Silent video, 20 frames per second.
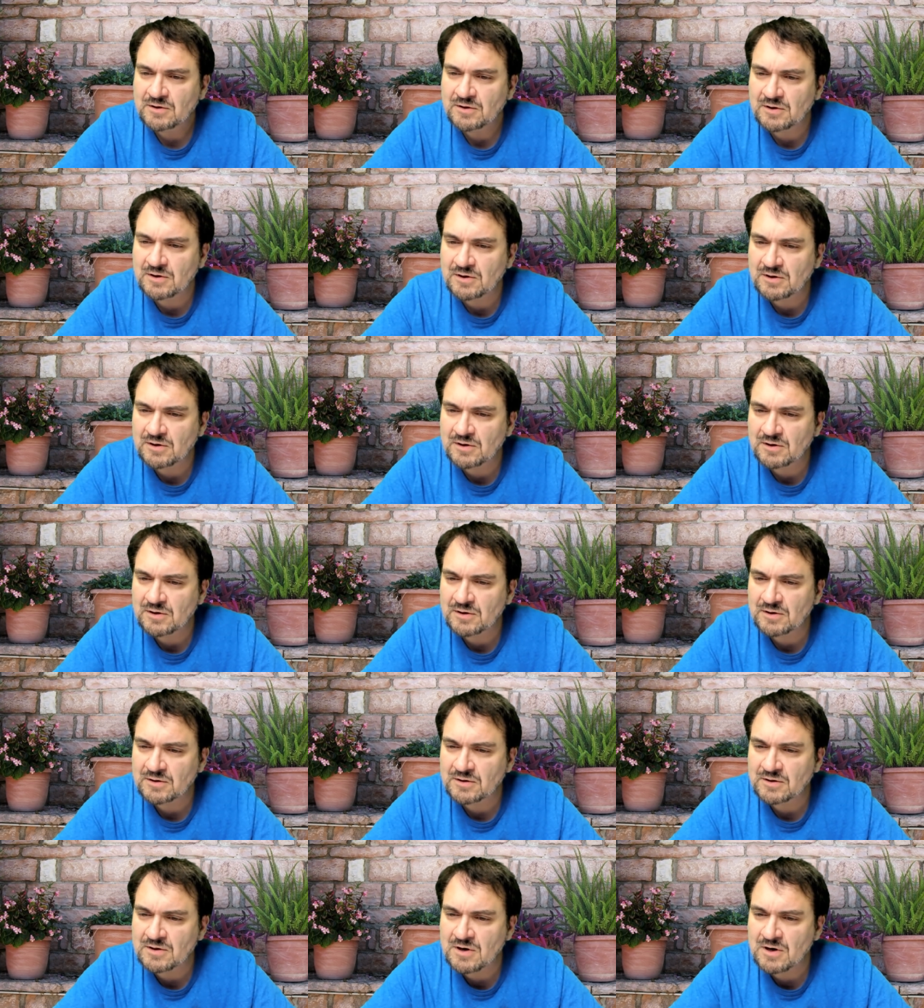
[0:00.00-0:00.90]

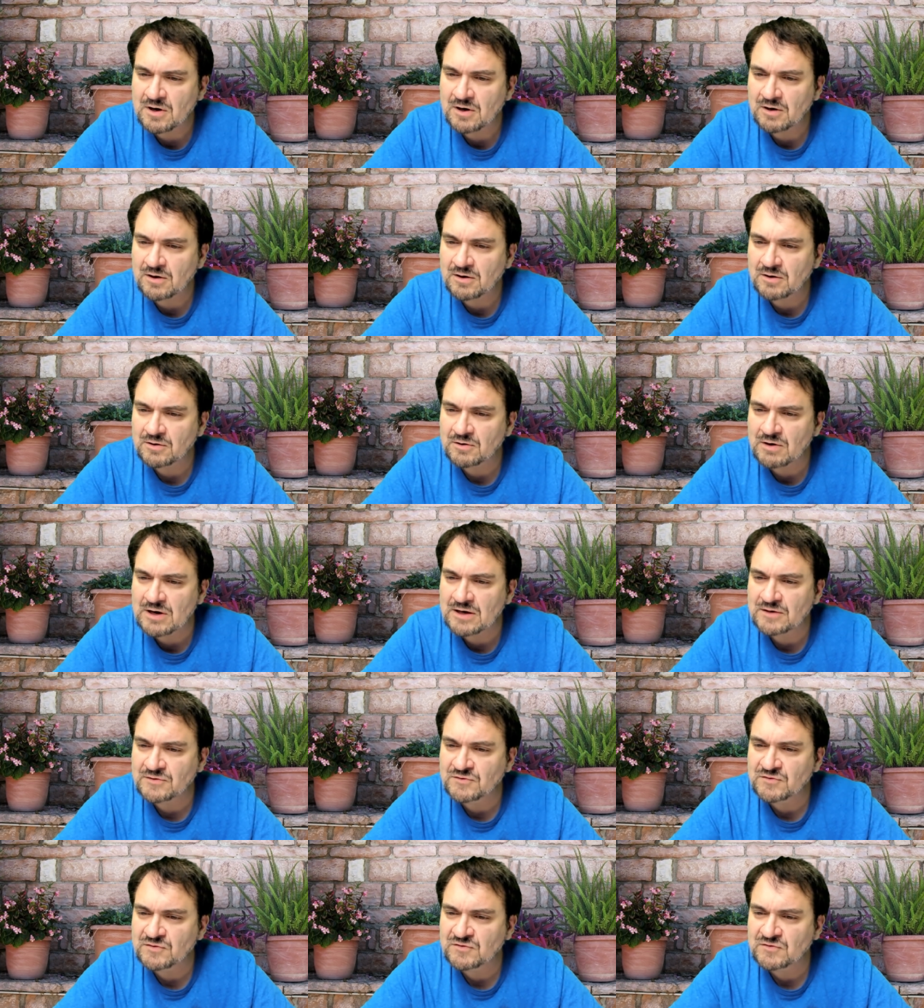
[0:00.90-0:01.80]
Uh, Carl,
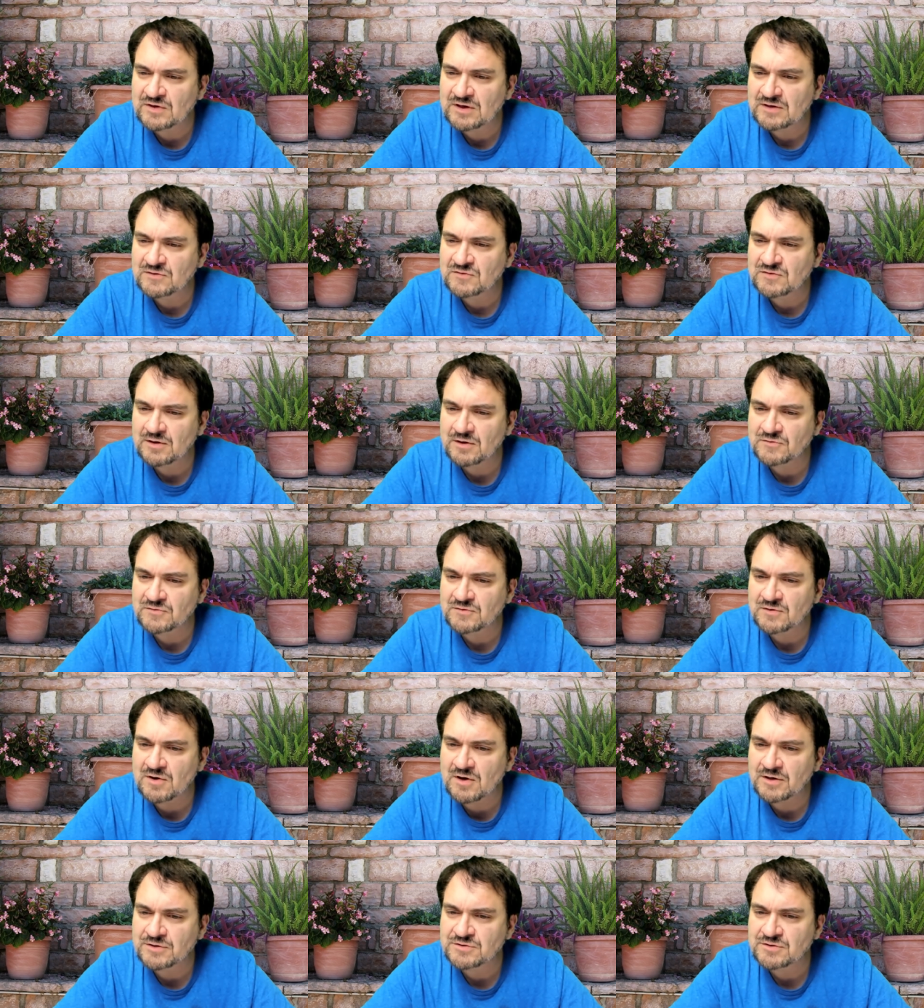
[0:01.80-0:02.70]
garage estate sales
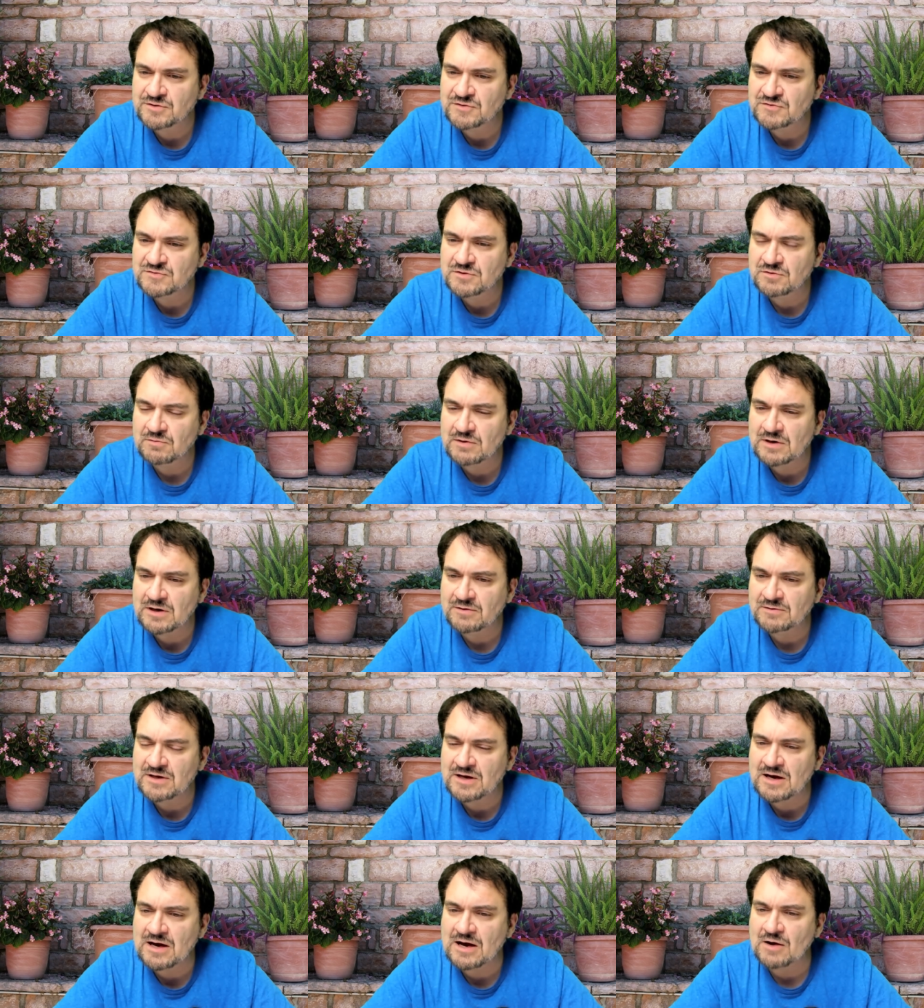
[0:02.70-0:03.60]
and auctions year
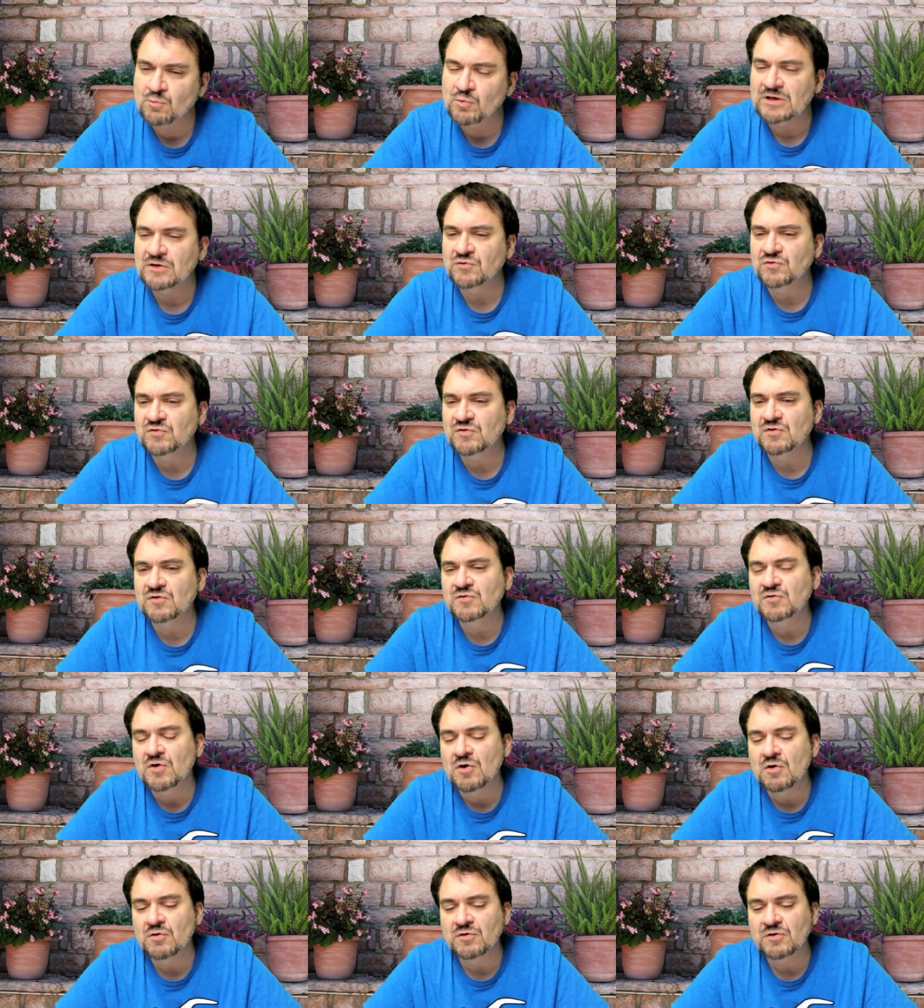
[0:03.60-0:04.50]
round. Yeah, we used to
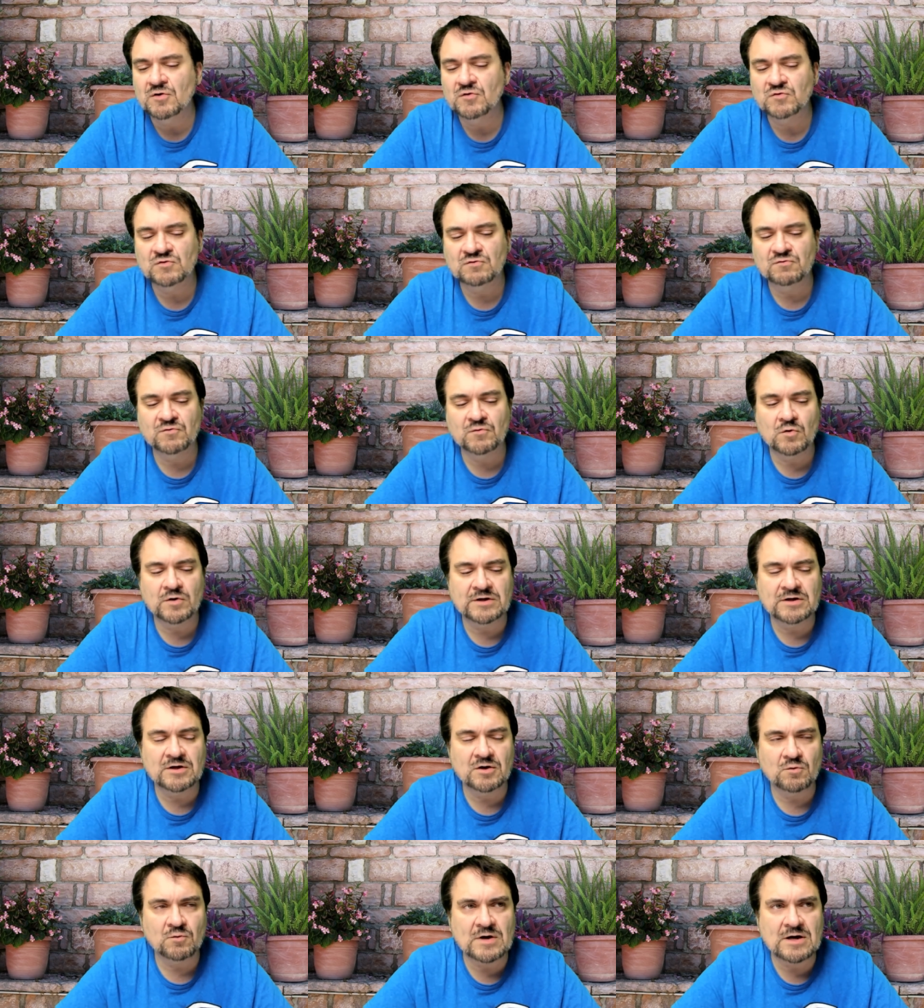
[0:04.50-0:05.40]
go to those in Florida
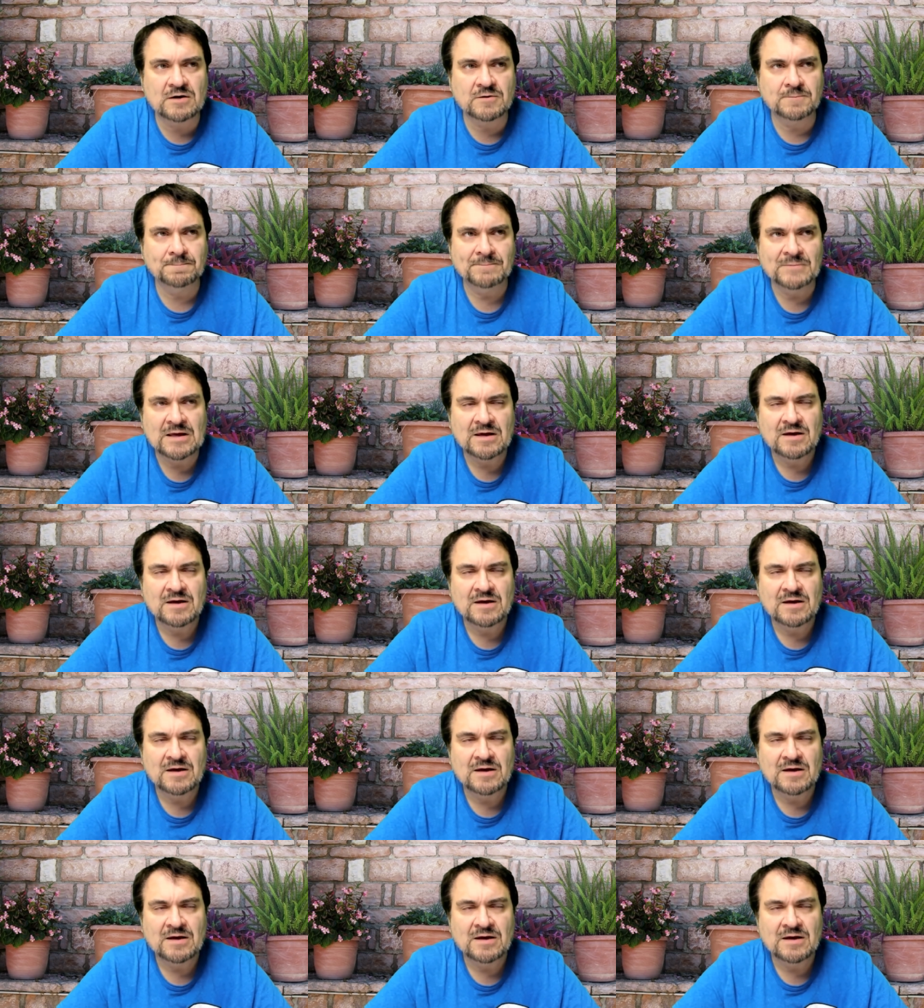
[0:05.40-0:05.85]
year round.